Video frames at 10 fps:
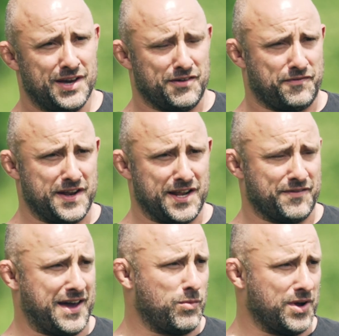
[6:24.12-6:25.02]
a feeling
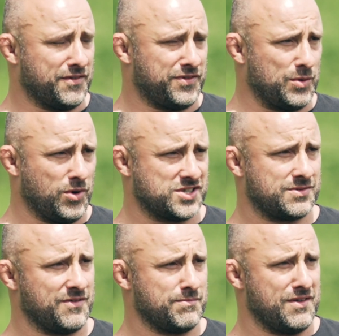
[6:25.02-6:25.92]
of how wonderful it was
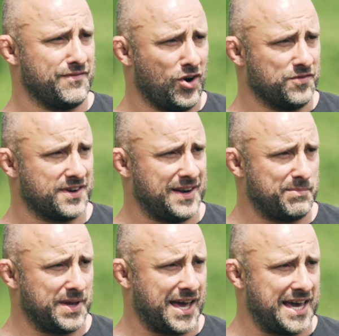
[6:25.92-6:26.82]
to even be involved in
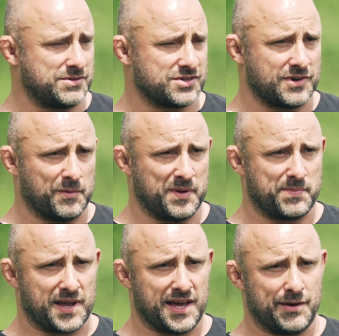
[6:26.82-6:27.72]
Olympic Games as a rugby
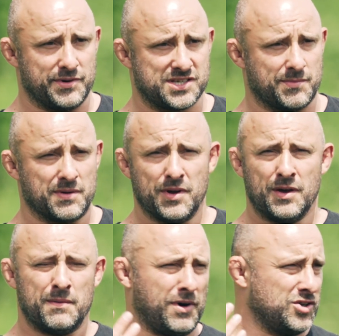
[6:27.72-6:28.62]
player, which something
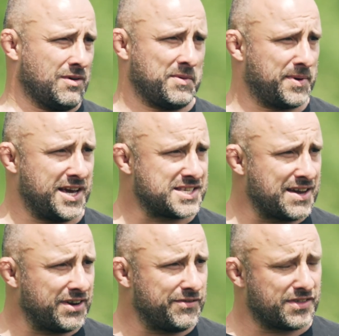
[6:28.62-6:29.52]
most rugby players
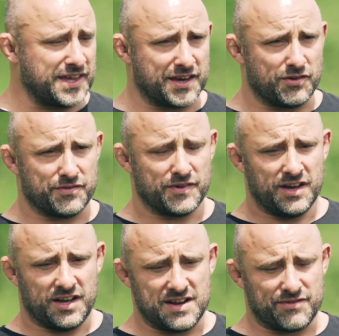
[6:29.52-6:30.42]
never even think of
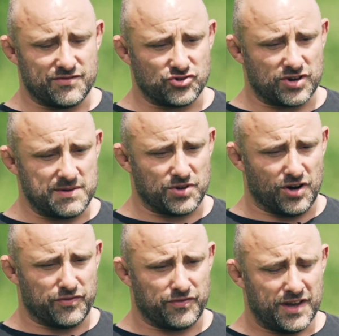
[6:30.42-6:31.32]
and never even dreamed
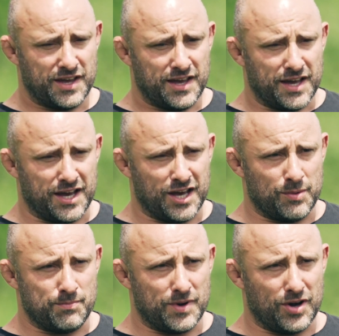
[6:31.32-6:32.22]
of?
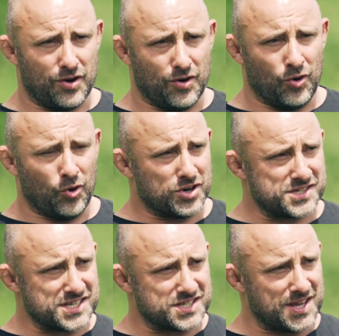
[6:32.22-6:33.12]
Um, or does
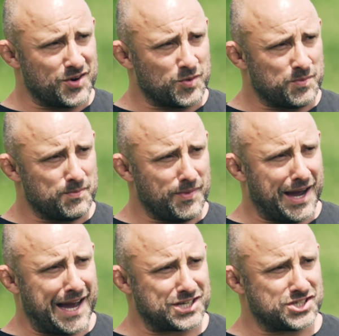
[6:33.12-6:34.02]
it still
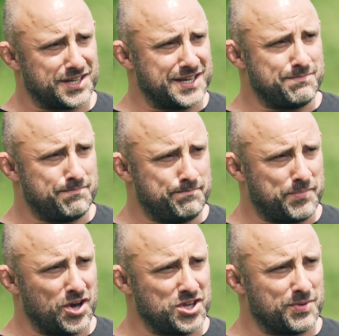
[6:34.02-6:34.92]
actually
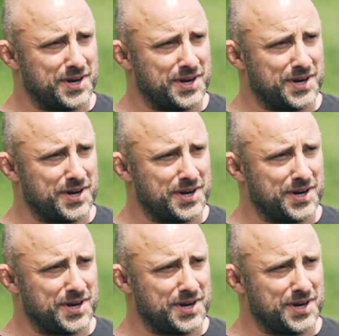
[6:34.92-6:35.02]
burn you a